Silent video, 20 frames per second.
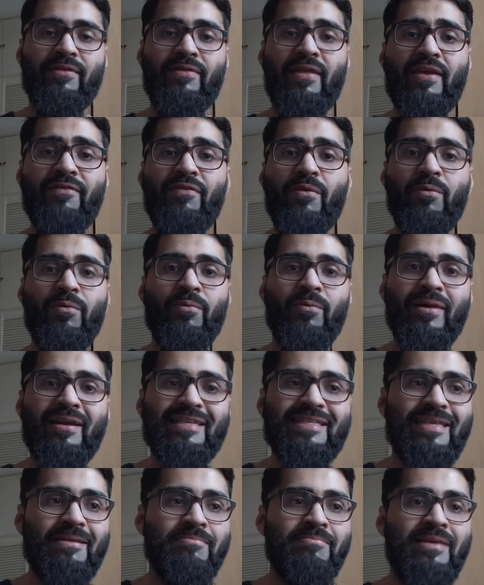Therefore,
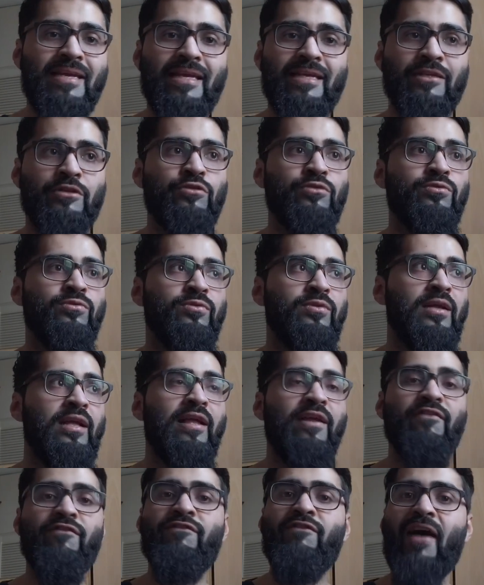what does it mean to
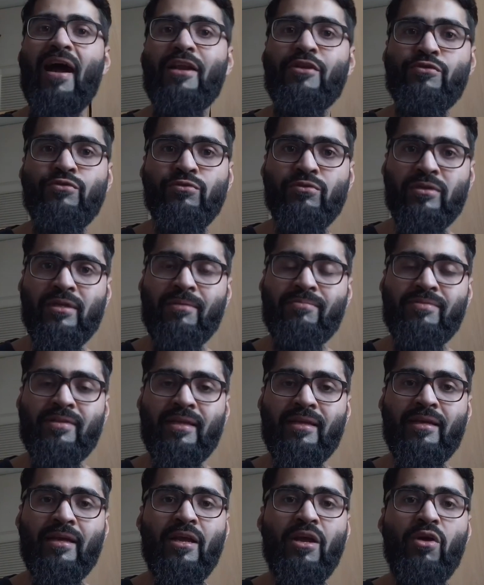value
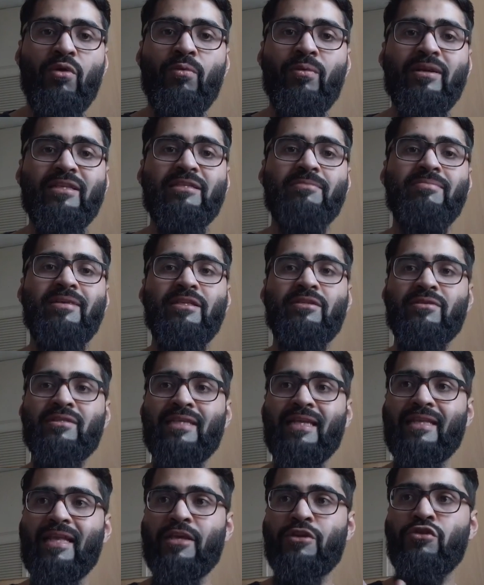something? Or what does it mean to
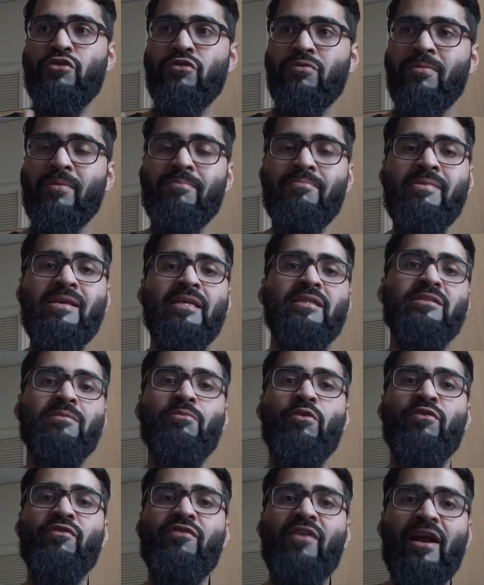say that human beings
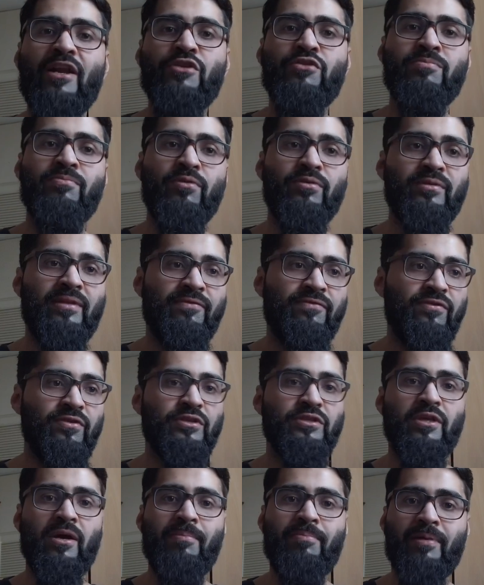are more valuable than,
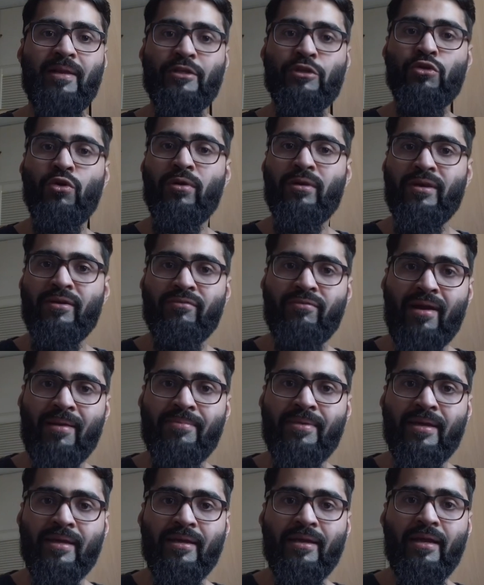for example, a chocolate
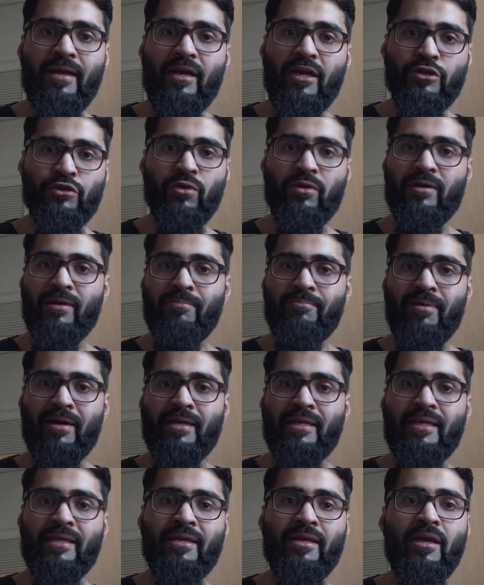rabbit, a chocolate
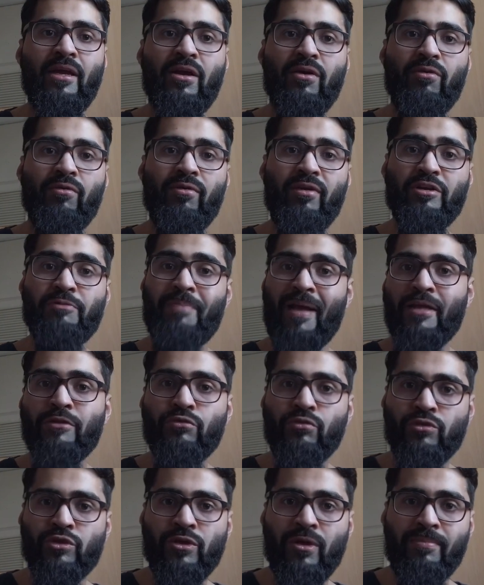bunny, or a
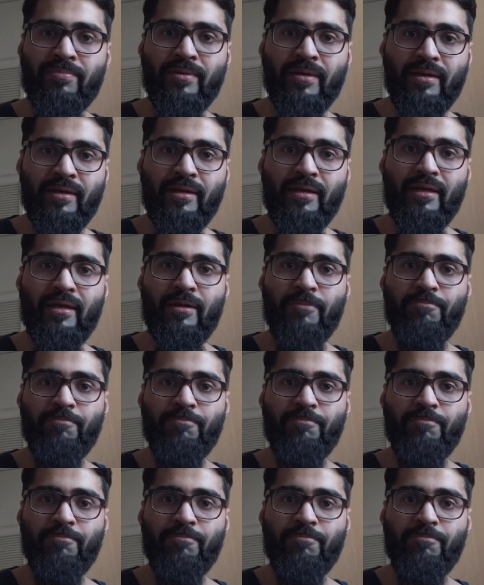pencil sharpener?